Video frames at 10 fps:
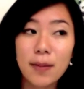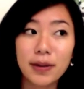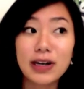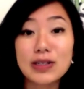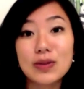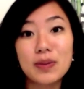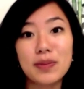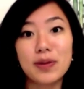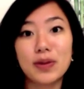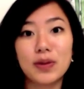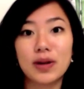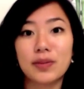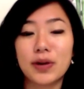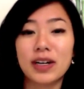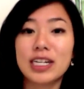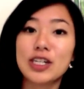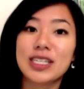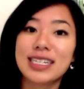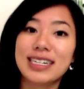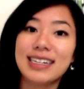but also people who are more
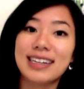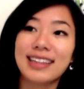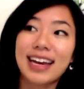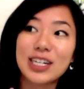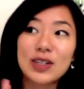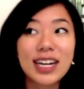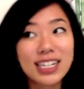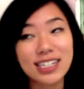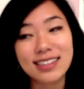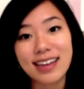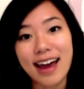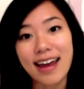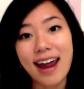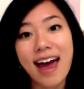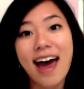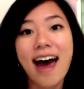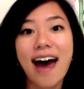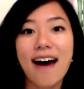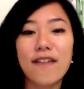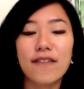interested in the education side
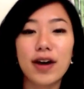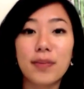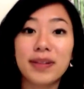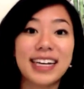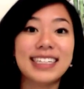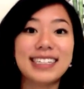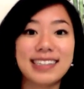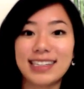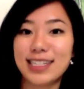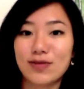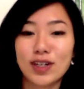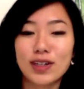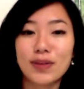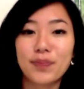have a place in this field.